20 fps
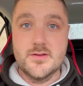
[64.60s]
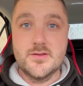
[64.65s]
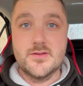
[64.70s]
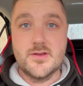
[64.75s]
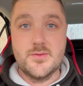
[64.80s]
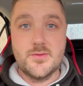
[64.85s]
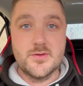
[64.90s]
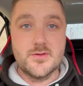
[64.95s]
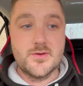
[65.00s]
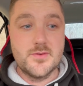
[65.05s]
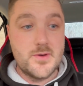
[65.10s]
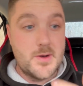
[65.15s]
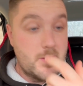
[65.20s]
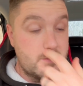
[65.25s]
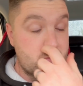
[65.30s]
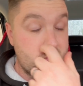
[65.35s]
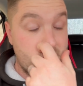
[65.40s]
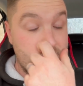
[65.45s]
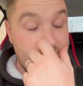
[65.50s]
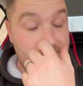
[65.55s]
see what's going
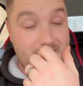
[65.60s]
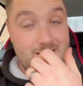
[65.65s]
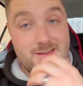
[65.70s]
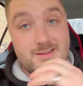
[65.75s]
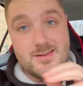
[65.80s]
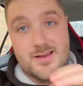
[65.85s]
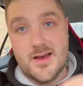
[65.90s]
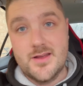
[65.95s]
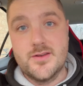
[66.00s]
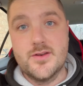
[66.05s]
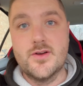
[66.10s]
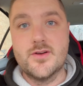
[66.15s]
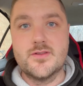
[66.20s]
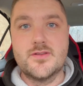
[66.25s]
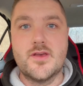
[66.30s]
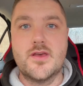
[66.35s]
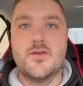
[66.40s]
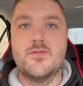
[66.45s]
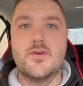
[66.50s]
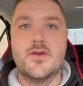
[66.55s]
on. So I'm sat inside an
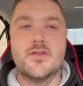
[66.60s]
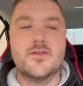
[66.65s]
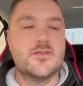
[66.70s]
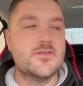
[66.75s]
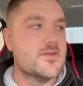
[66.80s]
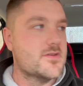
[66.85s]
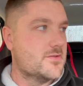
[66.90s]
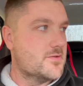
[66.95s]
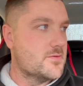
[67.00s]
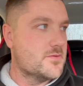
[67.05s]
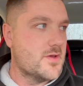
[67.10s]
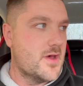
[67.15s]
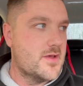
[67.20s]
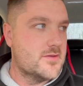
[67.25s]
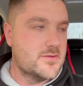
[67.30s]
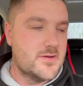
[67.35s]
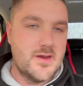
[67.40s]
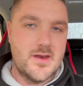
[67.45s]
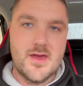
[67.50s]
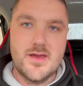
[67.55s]
Octavia. This is a
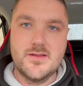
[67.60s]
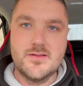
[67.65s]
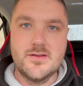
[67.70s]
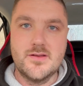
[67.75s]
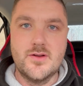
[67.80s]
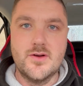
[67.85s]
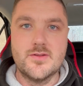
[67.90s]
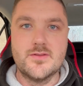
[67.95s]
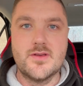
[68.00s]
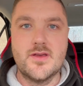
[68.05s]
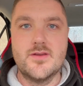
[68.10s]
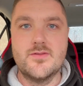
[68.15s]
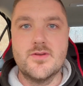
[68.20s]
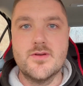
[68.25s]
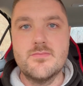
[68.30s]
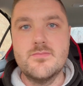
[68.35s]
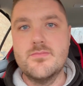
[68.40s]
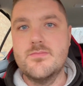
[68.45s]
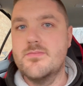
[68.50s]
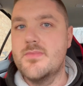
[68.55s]
2018
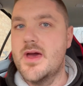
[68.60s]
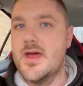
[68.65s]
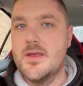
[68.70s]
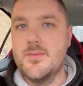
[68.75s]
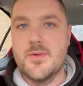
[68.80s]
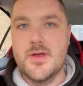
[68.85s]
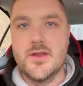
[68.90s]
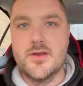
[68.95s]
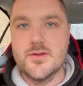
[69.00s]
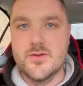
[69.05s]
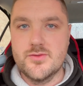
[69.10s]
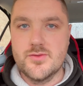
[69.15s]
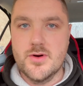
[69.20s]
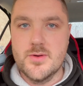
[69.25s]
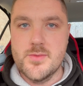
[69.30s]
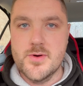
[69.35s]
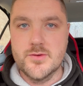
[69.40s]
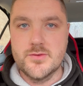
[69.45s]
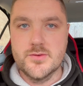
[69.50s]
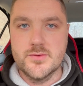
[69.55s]
Octavia. Many, many control
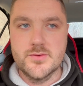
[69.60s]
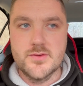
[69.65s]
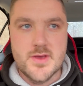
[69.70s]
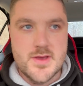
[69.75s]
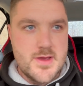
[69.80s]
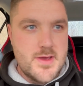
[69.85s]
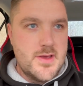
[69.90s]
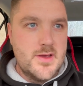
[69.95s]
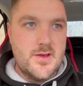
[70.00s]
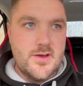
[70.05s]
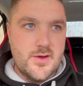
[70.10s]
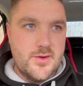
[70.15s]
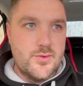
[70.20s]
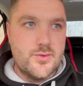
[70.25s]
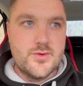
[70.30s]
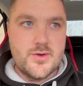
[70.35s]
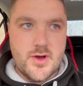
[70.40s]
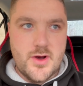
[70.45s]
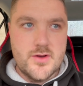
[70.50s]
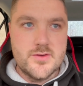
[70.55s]
modules, and
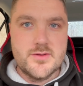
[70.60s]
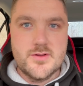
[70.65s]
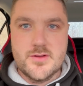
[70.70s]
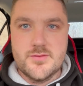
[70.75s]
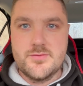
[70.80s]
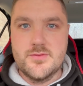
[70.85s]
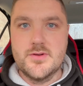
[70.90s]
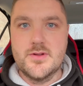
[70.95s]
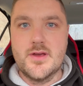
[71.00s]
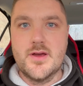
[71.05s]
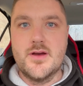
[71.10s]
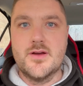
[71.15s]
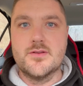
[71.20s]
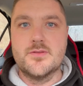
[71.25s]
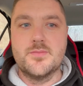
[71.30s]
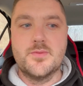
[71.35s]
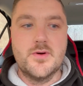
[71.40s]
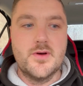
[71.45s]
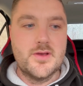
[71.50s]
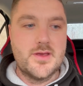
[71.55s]
all cars are different, guys.
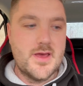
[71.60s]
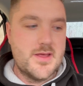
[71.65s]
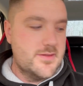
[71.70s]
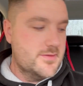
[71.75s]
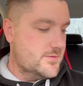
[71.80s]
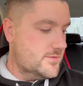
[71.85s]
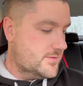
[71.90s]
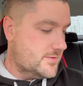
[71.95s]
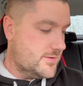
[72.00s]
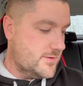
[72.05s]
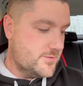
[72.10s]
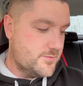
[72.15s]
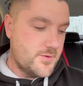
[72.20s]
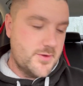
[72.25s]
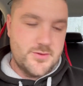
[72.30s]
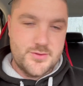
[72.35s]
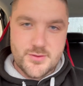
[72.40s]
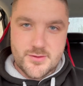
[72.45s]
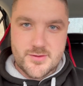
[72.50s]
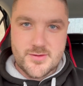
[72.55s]
But again, this
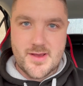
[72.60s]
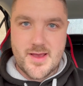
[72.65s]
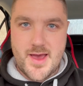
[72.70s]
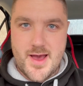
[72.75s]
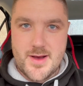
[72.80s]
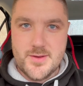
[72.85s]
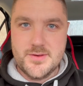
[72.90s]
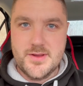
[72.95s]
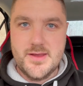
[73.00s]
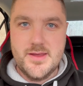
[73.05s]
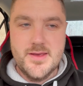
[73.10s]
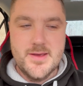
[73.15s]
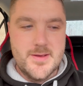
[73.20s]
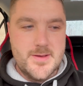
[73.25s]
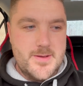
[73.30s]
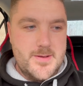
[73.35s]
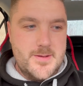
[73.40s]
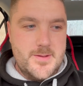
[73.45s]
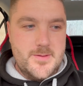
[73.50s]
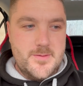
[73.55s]
one does say Audi,
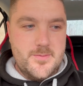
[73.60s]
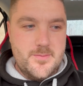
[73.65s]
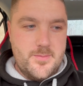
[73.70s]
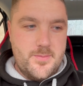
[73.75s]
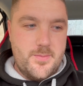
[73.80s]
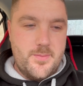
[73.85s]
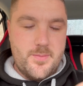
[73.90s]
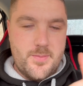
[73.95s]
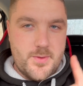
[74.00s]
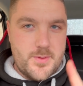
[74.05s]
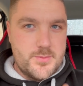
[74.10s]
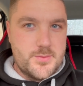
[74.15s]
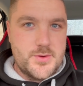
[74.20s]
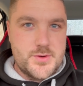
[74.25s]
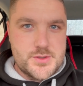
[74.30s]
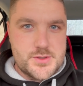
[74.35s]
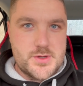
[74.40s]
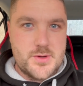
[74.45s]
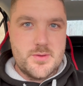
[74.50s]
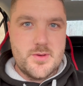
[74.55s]
but I'm going
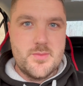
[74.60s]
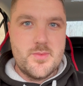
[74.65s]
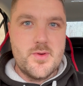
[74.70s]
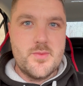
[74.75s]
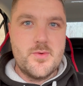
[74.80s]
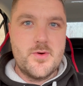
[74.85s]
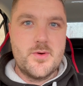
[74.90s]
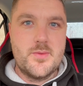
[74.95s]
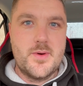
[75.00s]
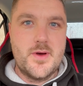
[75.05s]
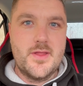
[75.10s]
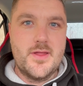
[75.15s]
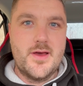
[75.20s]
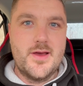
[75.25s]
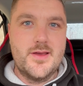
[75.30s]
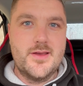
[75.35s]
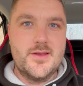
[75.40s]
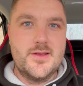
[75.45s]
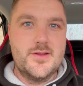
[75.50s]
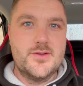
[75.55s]
to show you a bit more about
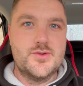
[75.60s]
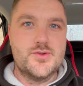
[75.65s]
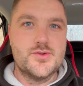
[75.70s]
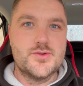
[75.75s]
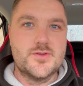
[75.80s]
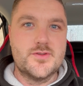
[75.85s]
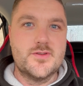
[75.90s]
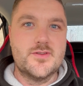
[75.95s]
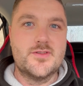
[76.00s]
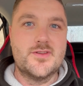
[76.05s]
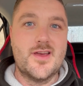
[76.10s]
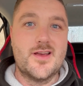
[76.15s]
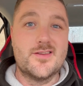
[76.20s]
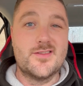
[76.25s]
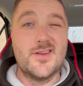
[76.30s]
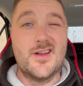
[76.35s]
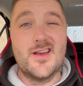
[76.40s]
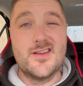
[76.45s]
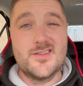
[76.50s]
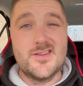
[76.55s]
that in just a sec.
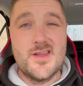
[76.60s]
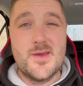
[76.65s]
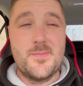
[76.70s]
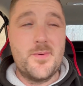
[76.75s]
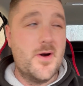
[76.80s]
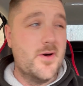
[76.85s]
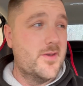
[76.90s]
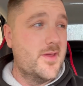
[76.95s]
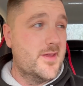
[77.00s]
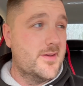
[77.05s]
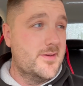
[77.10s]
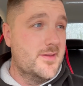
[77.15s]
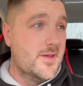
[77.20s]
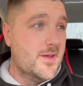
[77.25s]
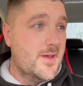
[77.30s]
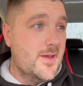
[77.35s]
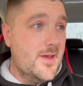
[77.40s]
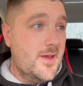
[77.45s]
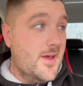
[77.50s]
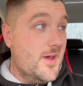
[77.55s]
So let's nip on in
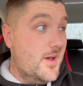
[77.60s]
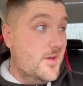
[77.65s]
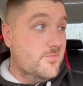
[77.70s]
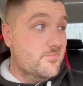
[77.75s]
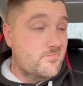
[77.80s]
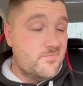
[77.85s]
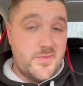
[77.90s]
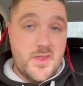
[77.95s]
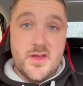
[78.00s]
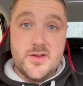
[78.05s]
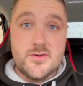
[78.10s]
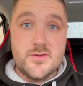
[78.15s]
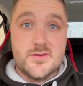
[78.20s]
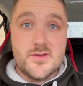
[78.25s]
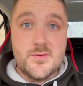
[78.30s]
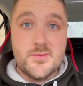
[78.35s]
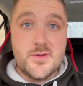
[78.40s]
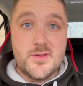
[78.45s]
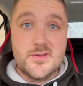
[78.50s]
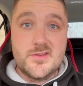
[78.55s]
and, and just
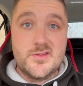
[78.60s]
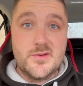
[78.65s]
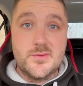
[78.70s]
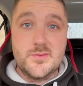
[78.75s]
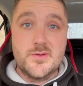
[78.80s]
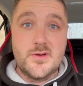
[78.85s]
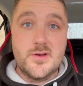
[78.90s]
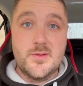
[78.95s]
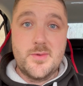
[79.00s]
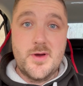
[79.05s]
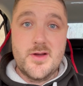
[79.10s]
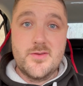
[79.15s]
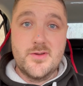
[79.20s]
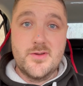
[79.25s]
see what this tool's all about,